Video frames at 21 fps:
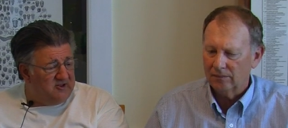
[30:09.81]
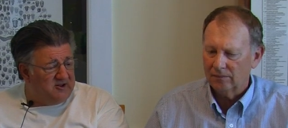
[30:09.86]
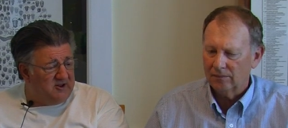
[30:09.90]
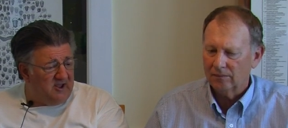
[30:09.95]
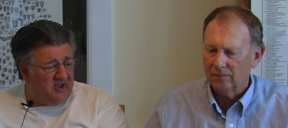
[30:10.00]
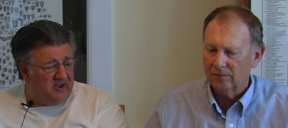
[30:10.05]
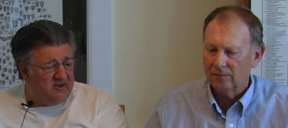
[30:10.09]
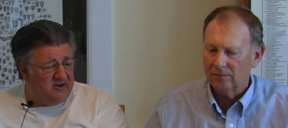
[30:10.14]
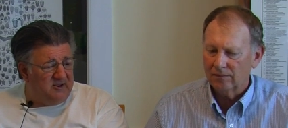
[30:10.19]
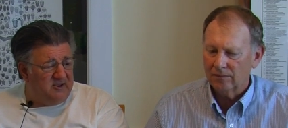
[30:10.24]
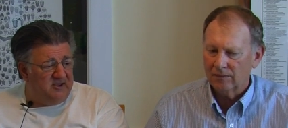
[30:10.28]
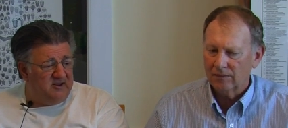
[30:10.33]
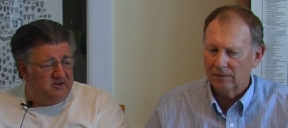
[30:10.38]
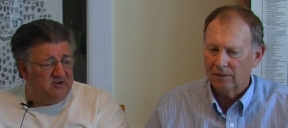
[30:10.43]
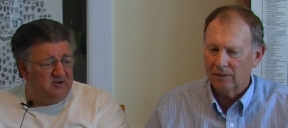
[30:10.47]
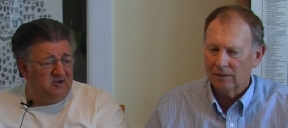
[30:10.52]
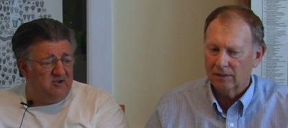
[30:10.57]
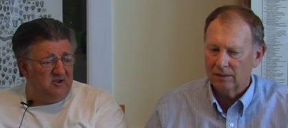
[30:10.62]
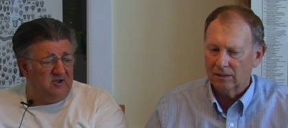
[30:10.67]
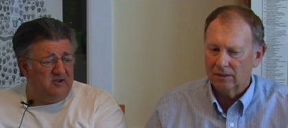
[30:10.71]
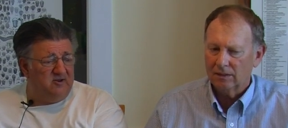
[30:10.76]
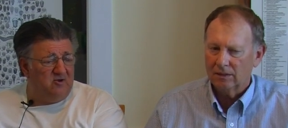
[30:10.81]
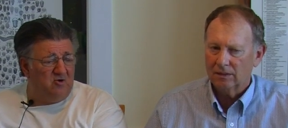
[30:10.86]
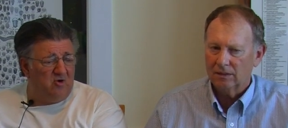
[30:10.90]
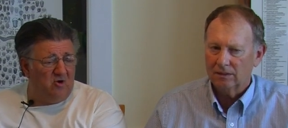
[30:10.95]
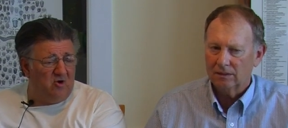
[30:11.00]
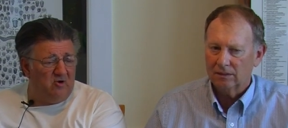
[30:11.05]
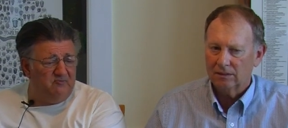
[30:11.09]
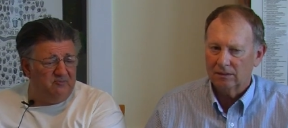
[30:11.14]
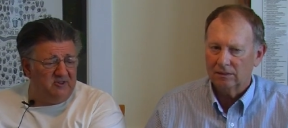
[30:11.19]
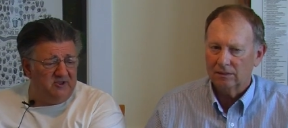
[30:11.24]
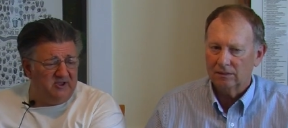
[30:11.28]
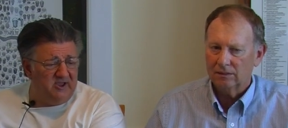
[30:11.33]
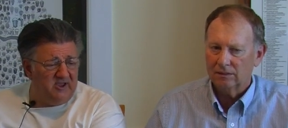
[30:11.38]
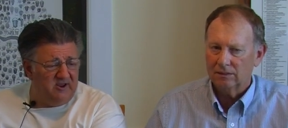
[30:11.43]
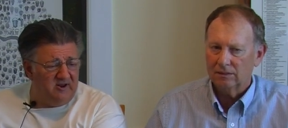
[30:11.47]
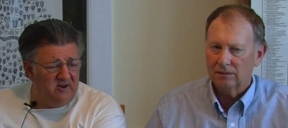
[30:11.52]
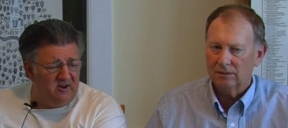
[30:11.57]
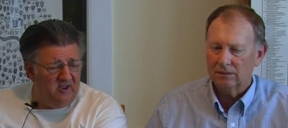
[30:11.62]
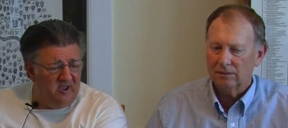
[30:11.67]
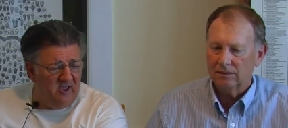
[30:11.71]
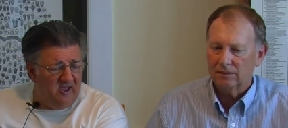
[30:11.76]
Speaker 1: That's kind of gets kind of
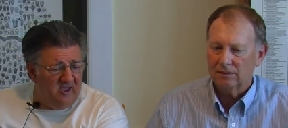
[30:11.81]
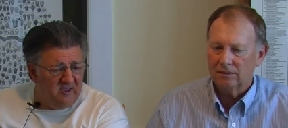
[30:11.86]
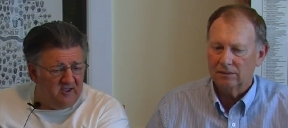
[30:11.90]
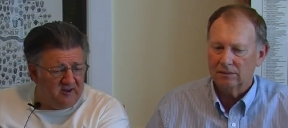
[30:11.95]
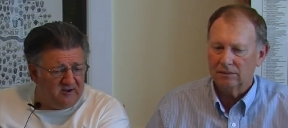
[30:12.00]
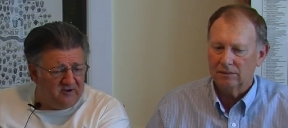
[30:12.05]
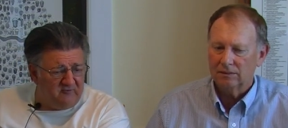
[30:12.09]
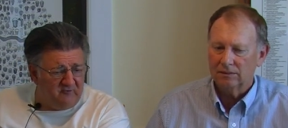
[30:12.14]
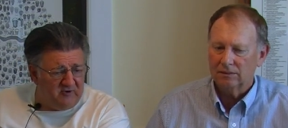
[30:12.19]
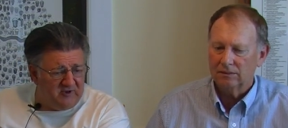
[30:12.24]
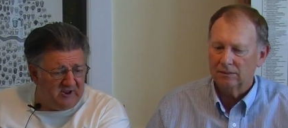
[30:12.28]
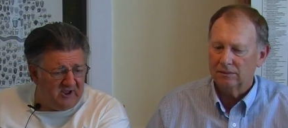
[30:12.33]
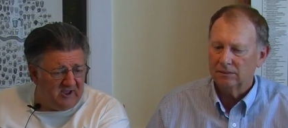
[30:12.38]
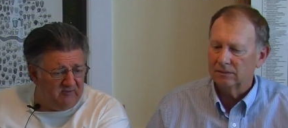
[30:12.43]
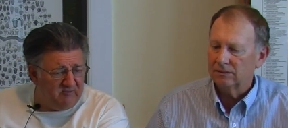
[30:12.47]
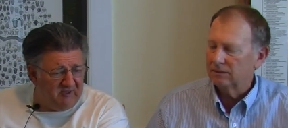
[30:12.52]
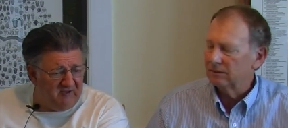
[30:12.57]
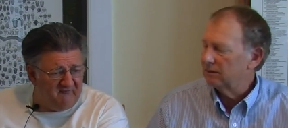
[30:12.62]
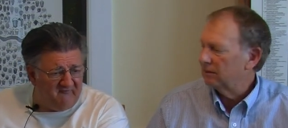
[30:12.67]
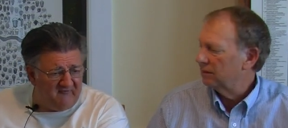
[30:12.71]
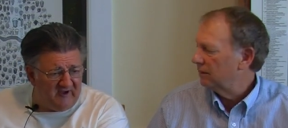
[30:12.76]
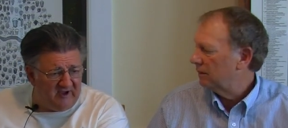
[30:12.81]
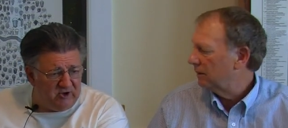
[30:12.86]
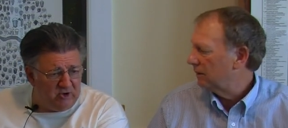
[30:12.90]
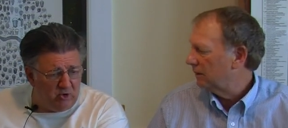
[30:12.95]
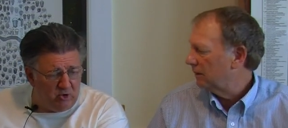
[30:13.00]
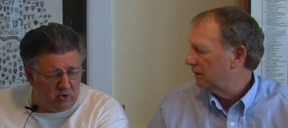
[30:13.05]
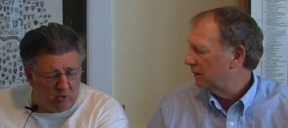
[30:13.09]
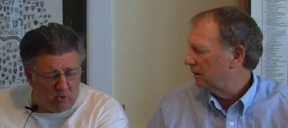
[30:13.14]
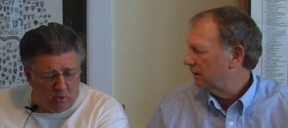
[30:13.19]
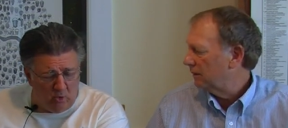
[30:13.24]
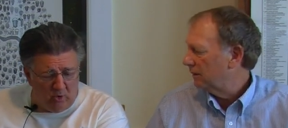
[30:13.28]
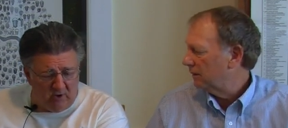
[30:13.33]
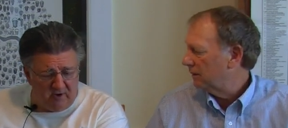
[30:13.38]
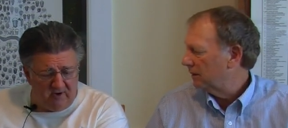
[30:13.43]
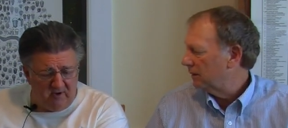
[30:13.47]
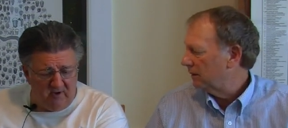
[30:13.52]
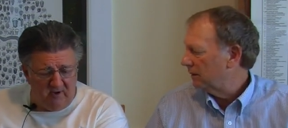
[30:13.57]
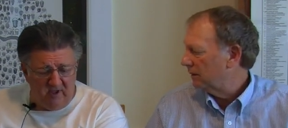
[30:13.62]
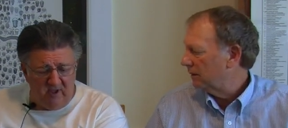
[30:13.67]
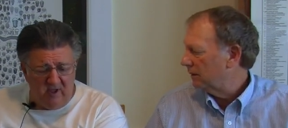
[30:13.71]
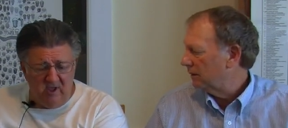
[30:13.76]
complicated because every time they find a new one,
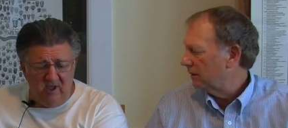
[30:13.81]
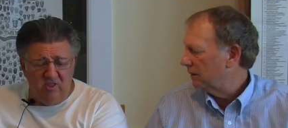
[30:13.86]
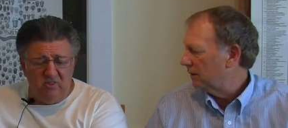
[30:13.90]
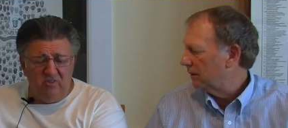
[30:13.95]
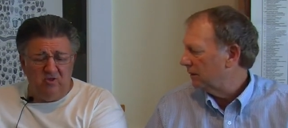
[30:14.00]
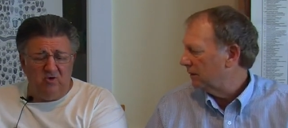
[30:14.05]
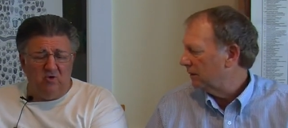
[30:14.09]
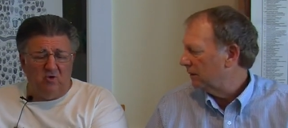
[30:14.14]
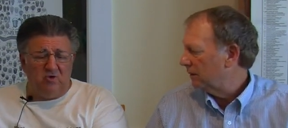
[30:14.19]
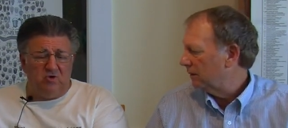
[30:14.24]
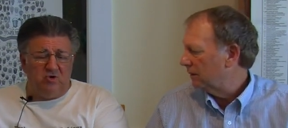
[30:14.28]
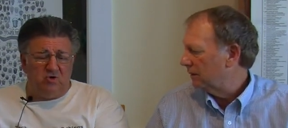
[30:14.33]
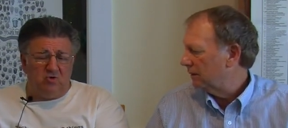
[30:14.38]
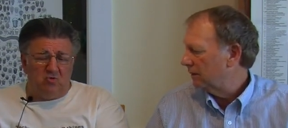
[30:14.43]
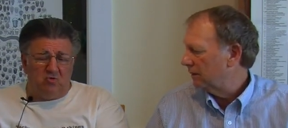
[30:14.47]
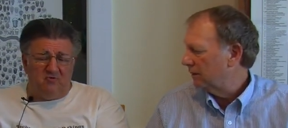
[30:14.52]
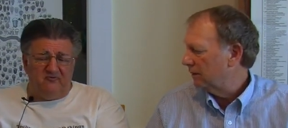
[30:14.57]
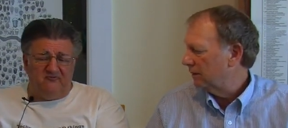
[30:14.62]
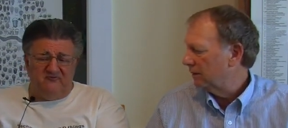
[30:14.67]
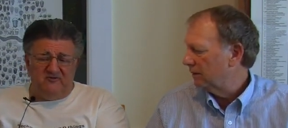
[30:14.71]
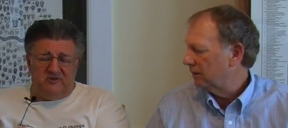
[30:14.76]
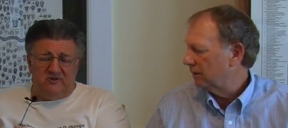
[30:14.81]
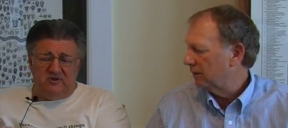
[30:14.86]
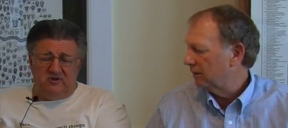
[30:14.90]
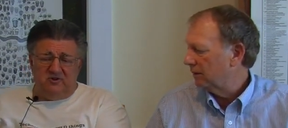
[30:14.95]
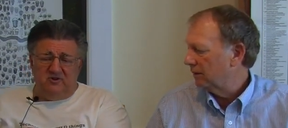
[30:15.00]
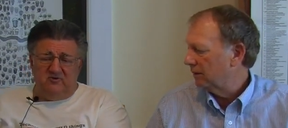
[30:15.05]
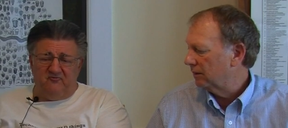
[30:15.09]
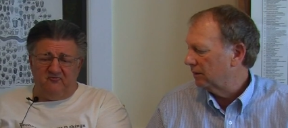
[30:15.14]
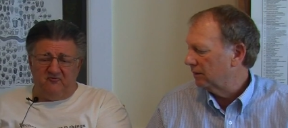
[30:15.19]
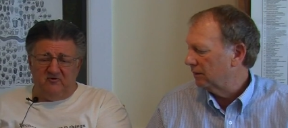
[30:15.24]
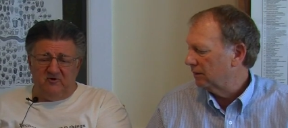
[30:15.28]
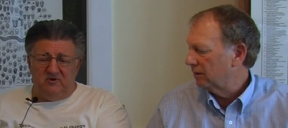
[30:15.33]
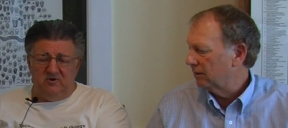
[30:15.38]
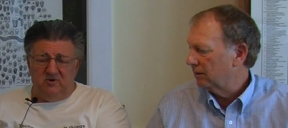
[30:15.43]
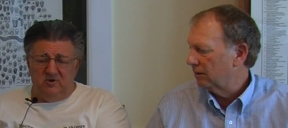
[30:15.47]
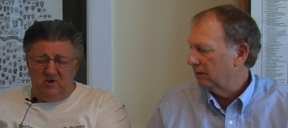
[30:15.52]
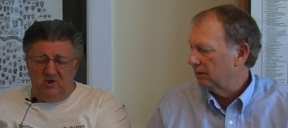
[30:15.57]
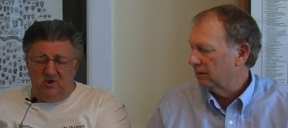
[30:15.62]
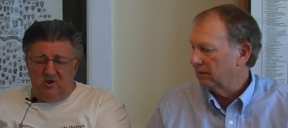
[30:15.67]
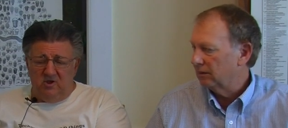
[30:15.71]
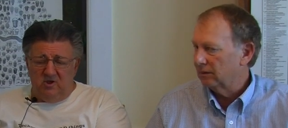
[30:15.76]
they're not sure if it's a different
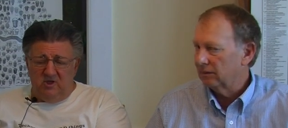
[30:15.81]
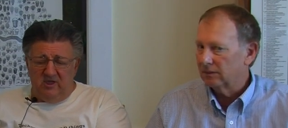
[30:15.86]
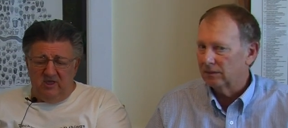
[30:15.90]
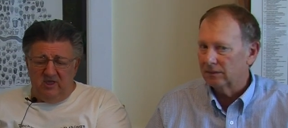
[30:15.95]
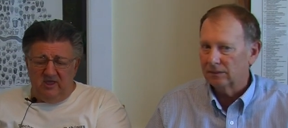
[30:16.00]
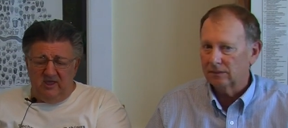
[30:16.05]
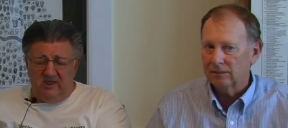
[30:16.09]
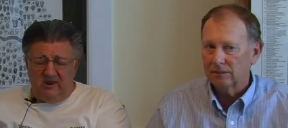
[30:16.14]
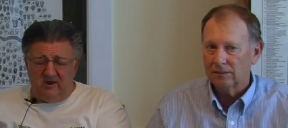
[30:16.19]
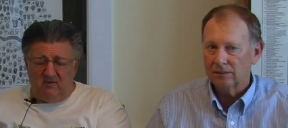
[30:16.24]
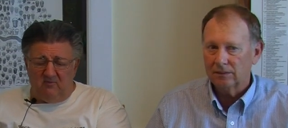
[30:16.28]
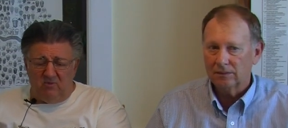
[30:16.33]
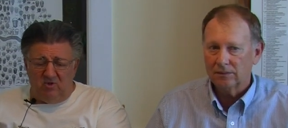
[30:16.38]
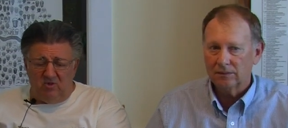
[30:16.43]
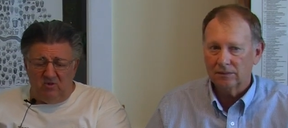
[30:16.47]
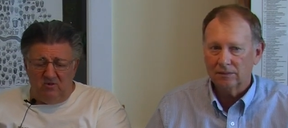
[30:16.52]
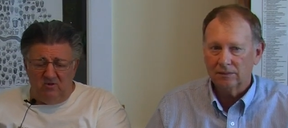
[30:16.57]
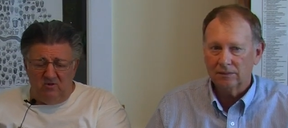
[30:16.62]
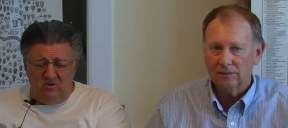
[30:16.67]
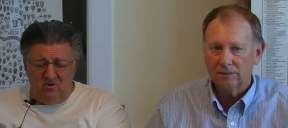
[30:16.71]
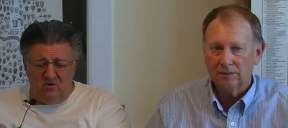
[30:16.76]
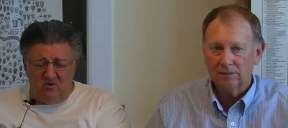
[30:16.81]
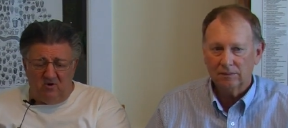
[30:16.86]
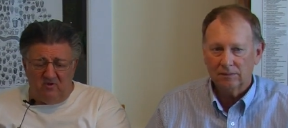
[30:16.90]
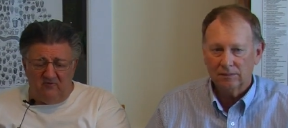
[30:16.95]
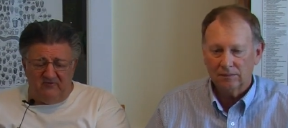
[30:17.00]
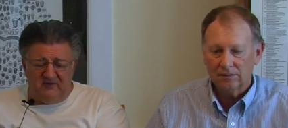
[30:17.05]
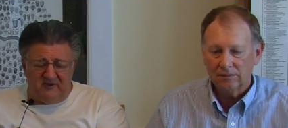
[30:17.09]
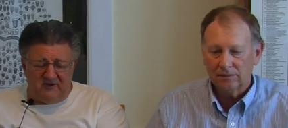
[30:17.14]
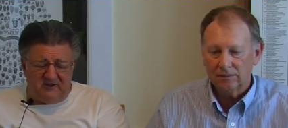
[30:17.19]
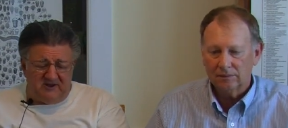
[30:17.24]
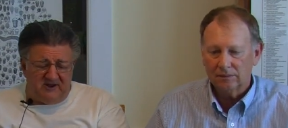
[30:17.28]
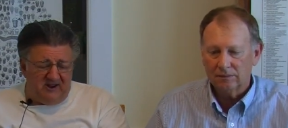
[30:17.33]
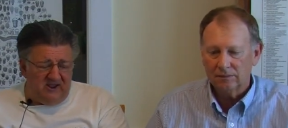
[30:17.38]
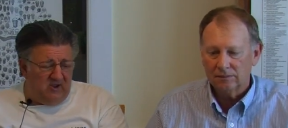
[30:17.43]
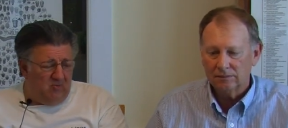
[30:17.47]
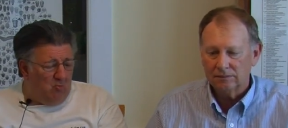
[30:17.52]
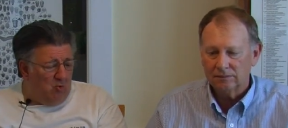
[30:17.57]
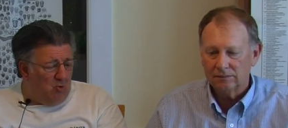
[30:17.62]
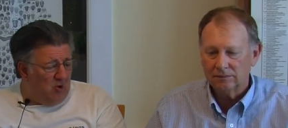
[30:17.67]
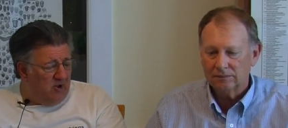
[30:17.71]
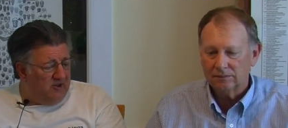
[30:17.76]
animal of the
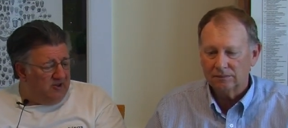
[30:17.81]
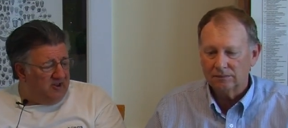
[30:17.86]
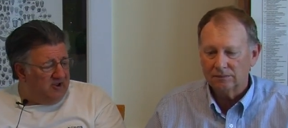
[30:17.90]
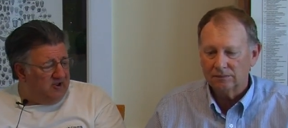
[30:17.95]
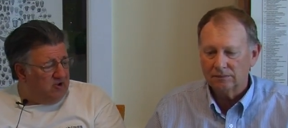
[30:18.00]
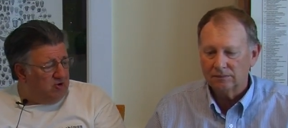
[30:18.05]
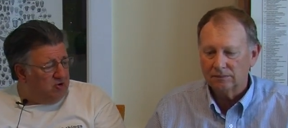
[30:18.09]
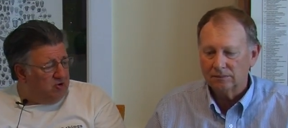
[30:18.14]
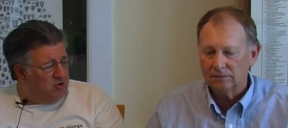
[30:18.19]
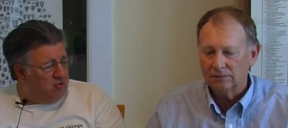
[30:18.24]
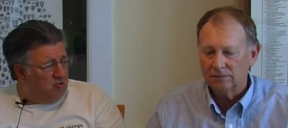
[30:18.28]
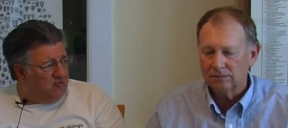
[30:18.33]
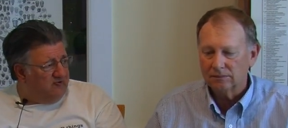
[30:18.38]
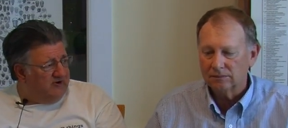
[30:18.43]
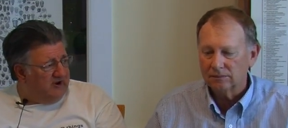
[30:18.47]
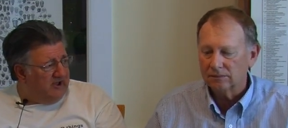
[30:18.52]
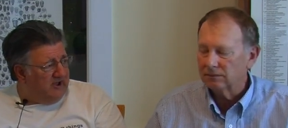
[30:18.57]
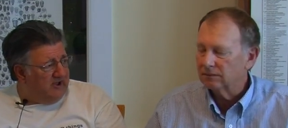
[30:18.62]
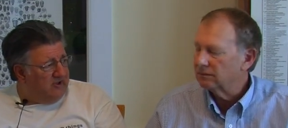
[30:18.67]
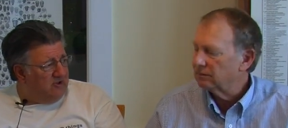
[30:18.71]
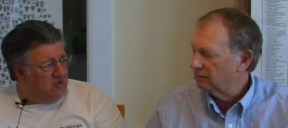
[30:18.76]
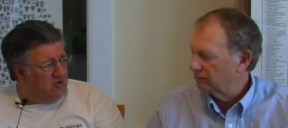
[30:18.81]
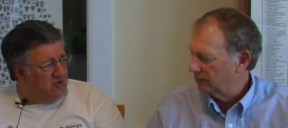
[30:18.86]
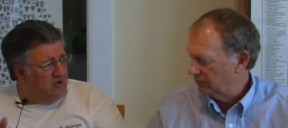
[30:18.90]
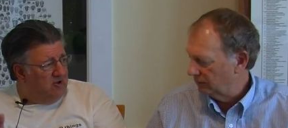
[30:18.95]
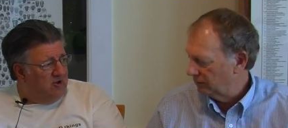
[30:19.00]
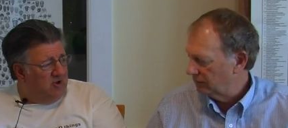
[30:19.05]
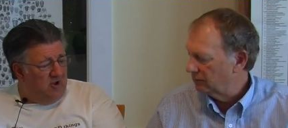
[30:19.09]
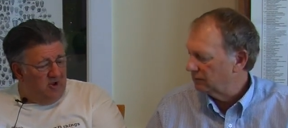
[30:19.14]
same one, like a juvenile,